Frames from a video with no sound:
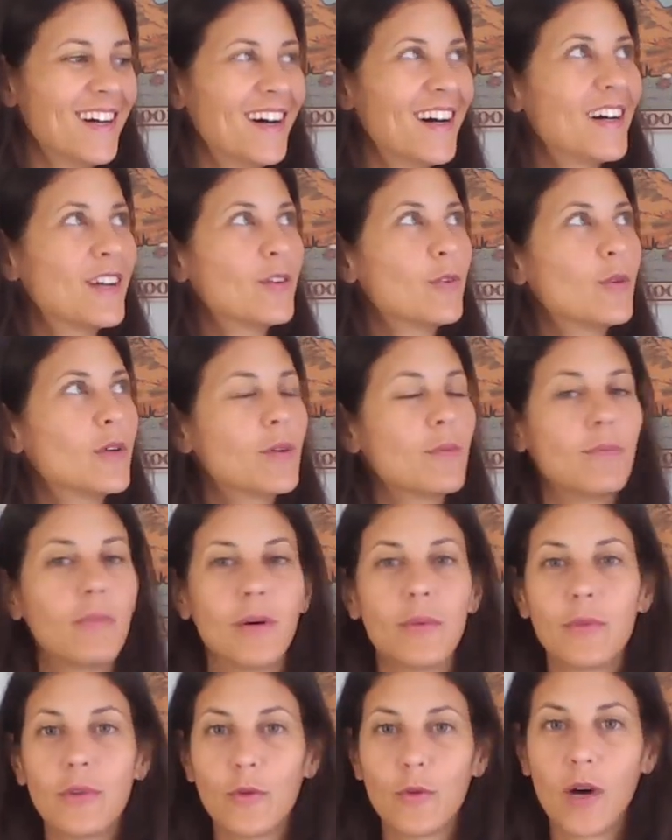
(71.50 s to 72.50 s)
I don't wanna
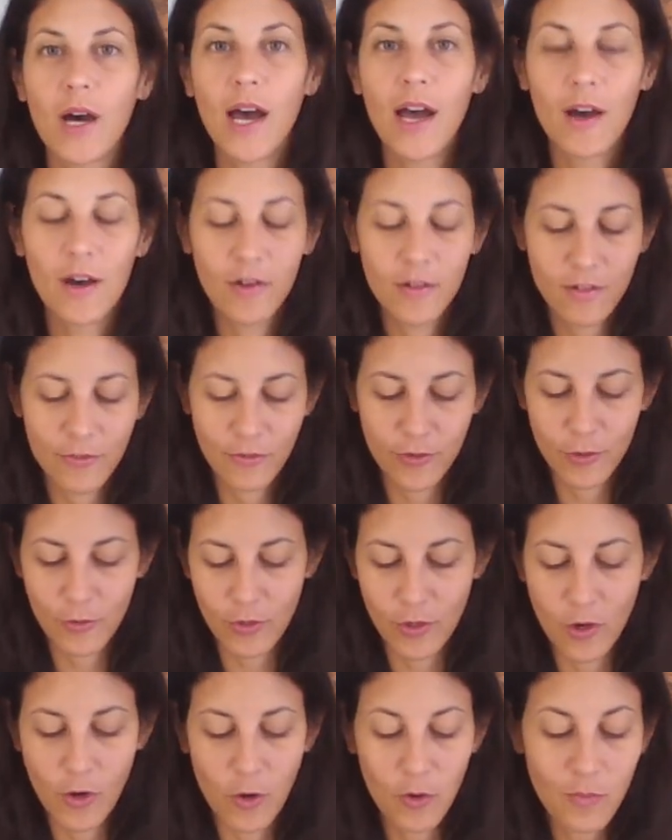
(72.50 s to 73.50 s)
bum you out if you
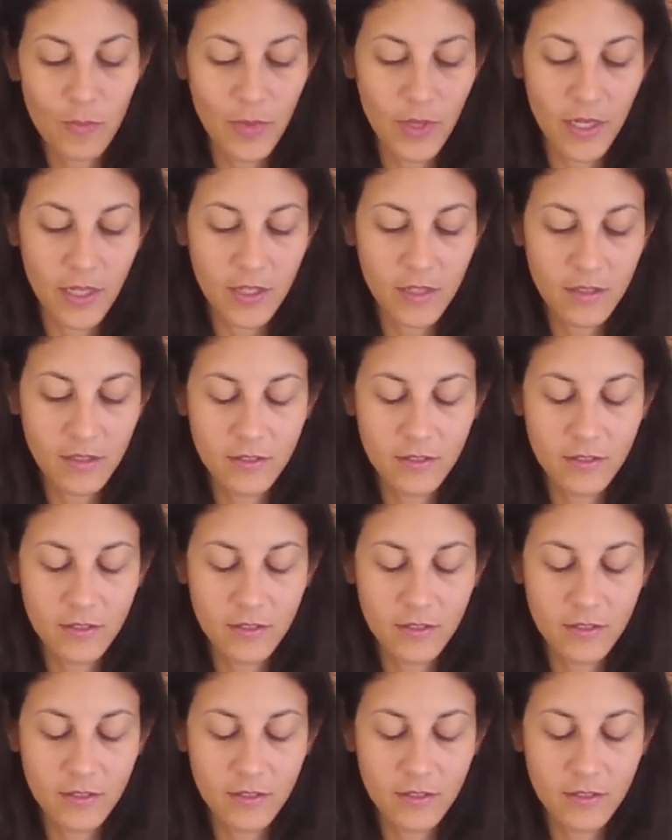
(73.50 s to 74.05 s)
were hoping.